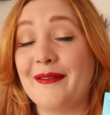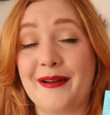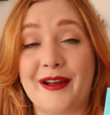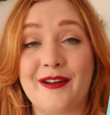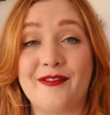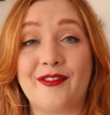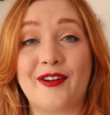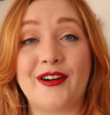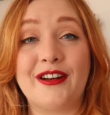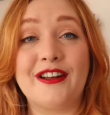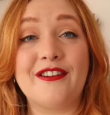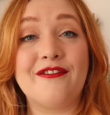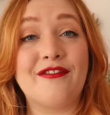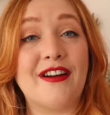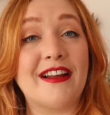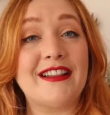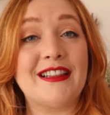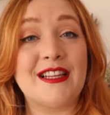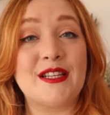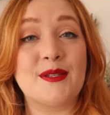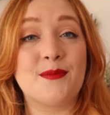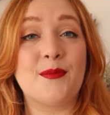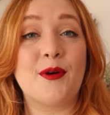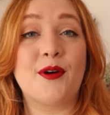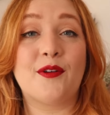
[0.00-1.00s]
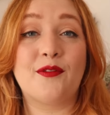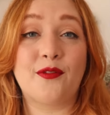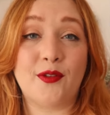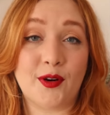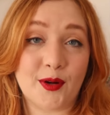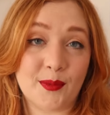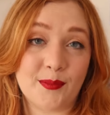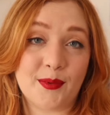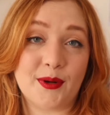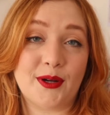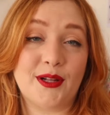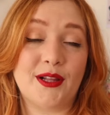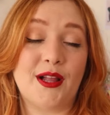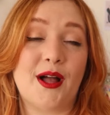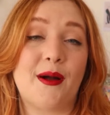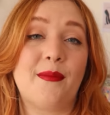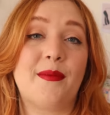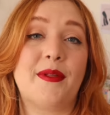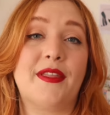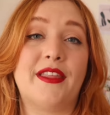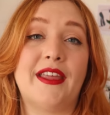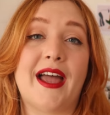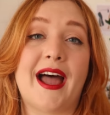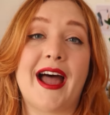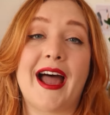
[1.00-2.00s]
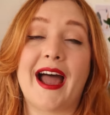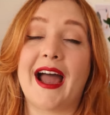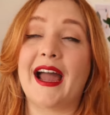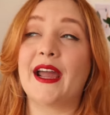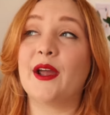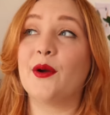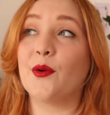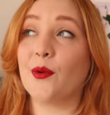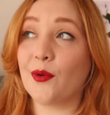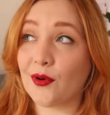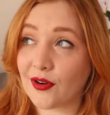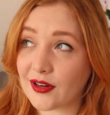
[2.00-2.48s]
Anyway, I've already read this book for a book club that I